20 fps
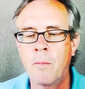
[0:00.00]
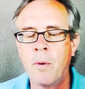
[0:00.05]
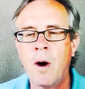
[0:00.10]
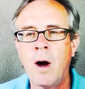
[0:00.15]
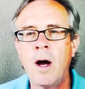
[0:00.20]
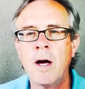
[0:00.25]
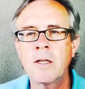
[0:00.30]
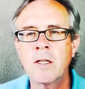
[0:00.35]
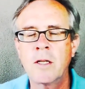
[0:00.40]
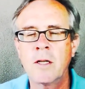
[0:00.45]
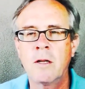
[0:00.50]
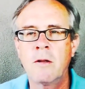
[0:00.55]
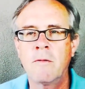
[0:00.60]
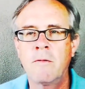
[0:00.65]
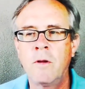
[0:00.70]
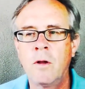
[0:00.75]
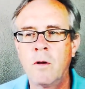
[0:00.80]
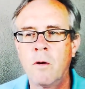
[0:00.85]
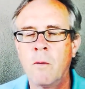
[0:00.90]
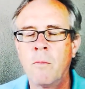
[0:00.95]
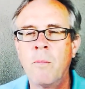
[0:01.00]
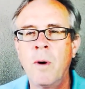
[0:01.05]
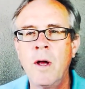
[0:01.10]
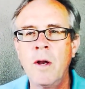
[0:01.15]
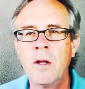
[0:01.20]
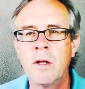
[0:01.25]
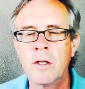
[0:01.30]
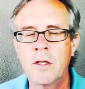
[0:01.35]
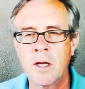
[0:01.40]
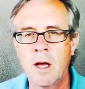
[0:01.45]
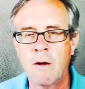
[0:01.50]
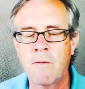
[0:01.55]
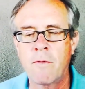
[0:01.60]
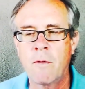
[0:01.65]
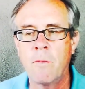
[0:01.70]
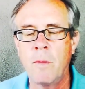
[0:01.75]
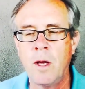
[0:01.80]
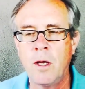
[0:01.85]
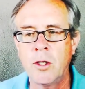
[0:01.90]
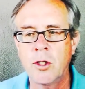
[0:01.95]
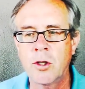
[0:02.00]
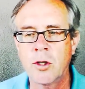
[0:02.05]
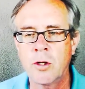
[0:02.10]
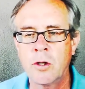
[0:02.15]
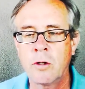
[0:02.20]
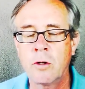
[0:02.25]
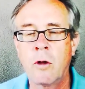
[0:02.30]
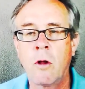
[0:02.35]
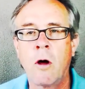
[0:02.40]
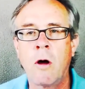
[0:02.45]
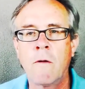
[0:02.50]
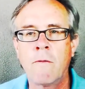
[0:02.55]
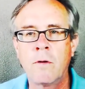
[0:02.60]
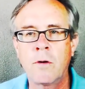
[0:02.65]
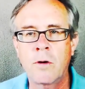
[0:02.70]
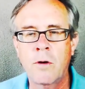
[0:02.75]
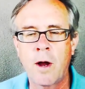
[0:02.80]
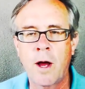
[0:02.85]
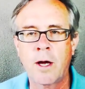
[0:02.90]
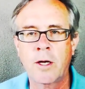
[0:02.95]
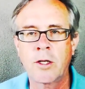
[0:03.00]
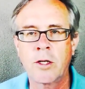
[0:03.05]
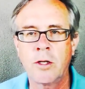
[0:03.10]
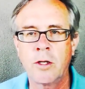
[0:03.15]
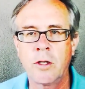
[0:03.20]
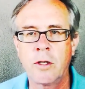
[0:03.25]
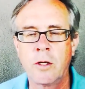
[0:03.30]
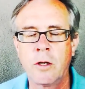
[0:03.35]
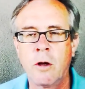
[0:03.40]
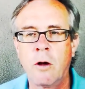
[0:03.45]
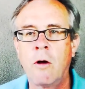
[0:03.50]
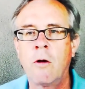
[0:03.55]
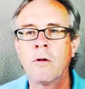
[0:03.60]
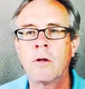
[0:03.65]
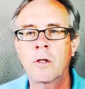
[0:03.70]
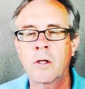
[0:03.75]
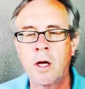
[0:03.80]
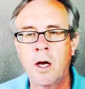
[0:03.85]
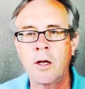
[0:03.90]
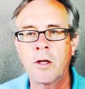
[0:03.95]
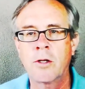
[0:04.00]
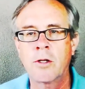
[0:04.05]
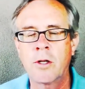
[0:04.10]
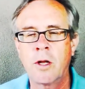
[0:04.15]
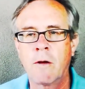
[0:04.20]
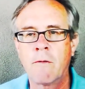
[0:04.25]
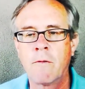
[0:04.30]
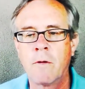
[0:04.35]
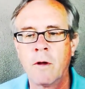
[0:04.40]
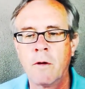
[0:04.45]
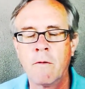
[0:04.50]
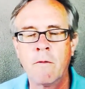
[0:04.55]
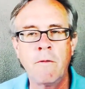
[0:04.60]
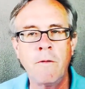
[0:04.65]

positive, you know, abundance affirmation, law of attraction, all this kind of stuff.